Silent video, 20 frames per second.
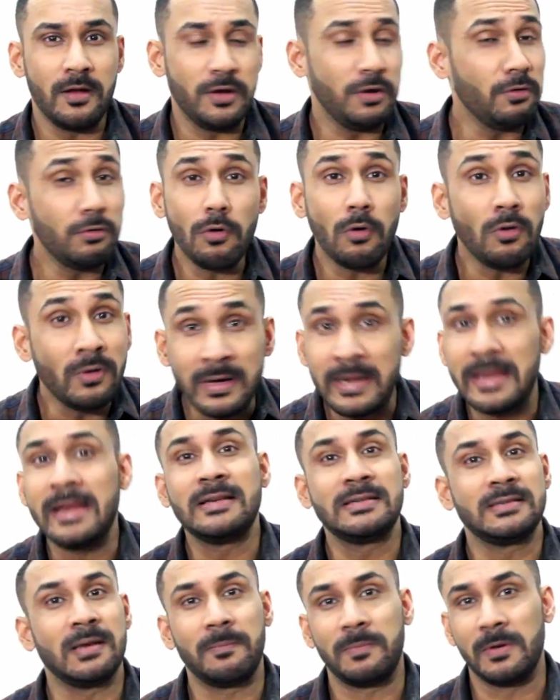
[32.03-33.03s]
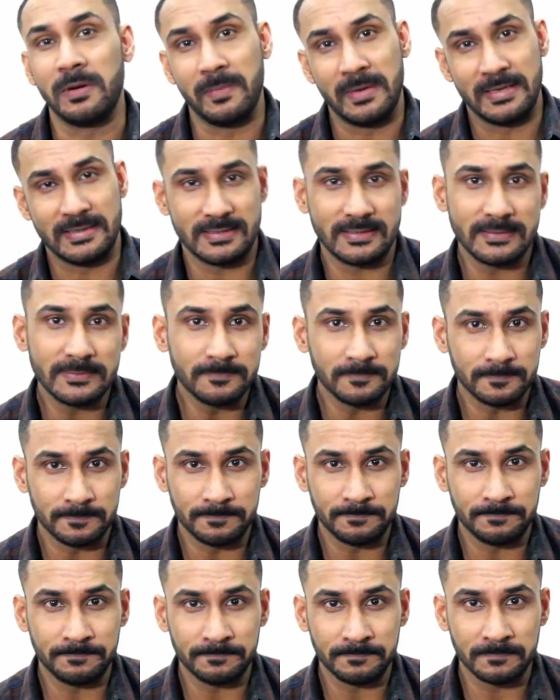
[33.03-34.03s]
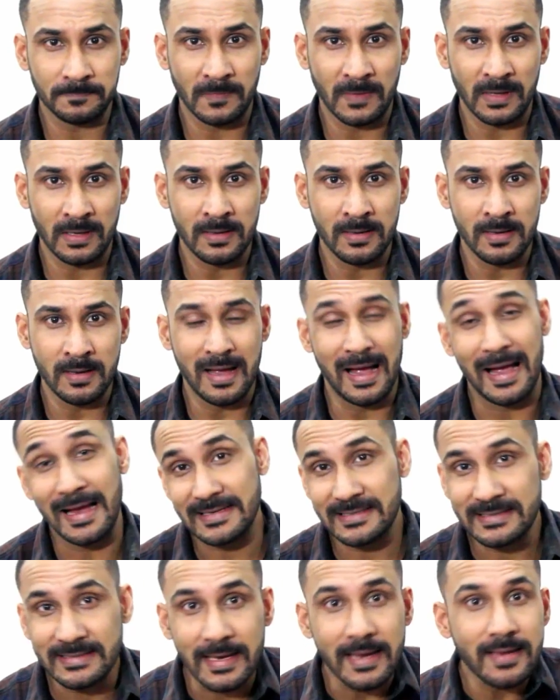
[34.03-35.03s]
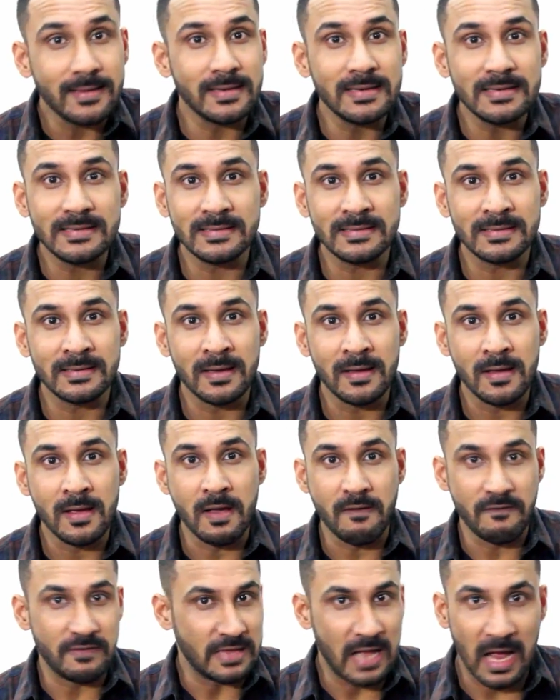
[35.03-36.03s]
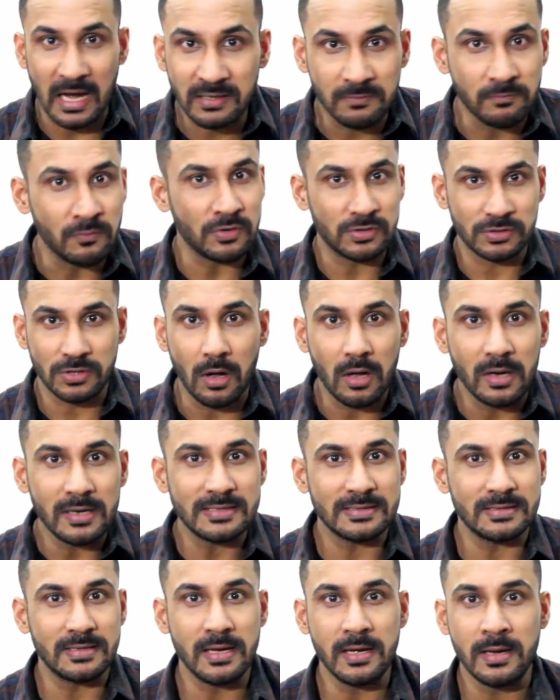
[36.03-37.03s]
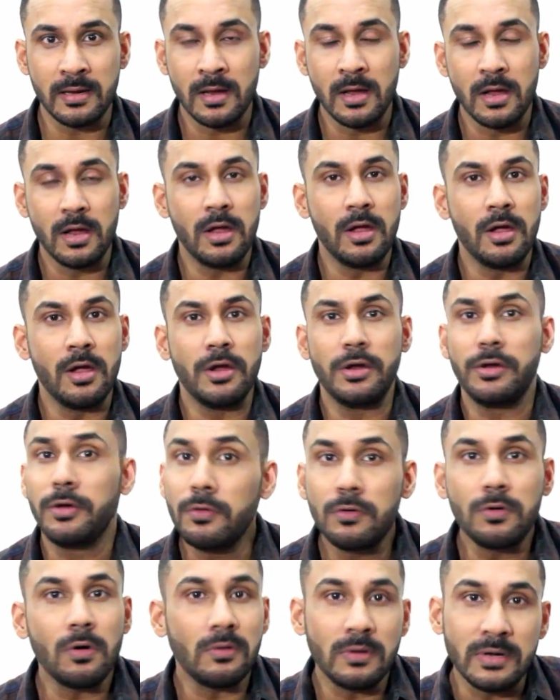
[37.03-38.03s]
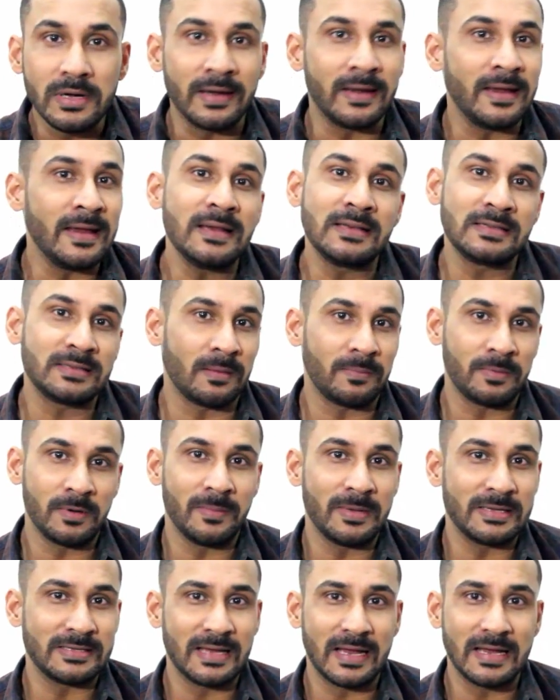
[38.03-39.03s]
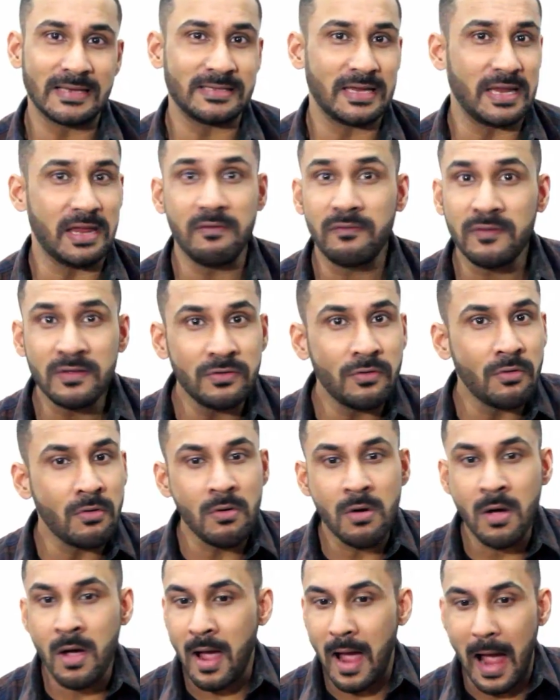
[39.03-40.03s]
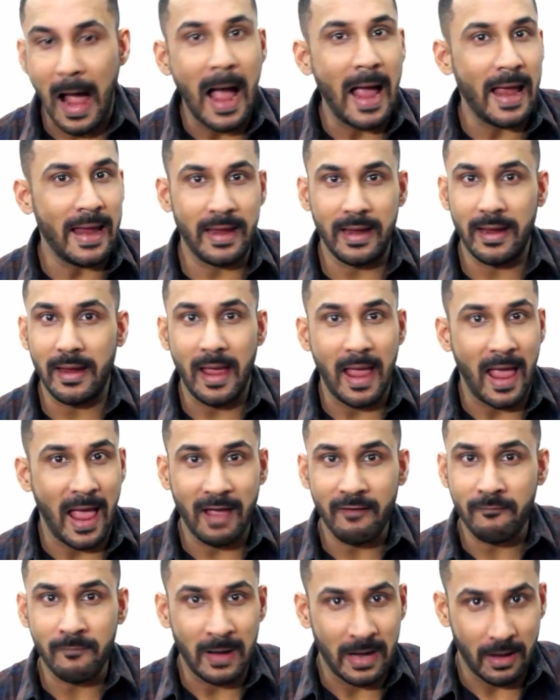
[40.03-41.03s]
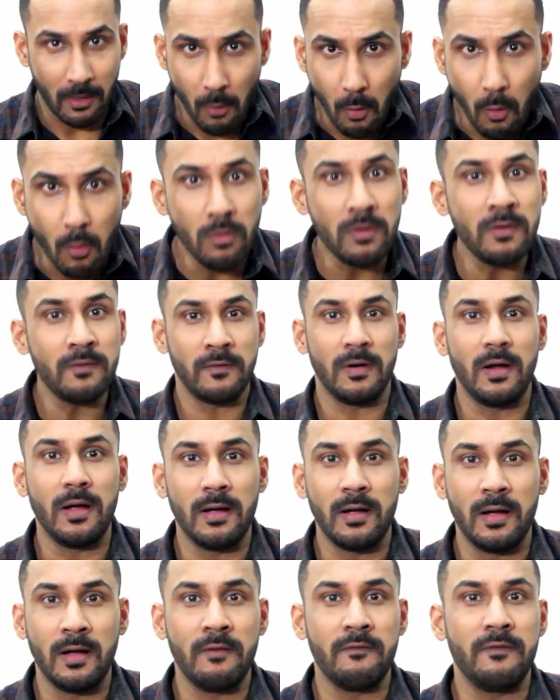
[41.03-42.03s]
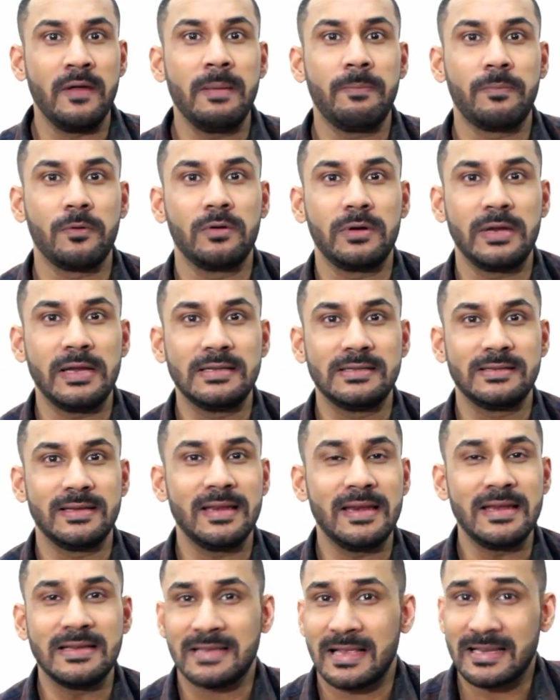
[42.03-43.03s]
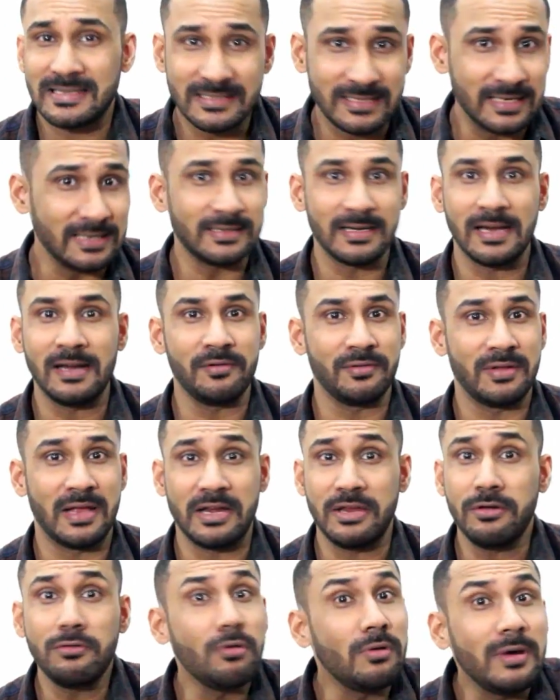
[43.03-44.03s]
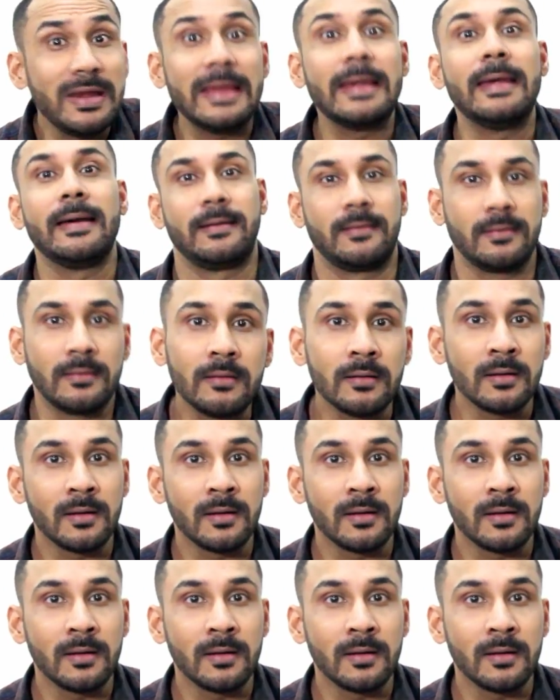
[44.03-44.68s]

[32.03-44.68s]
You don't need supplements. I say this with utmost honesty. You don't need supplements, guys. Even though I have my own whey protein series, I still tell you that you don't need it.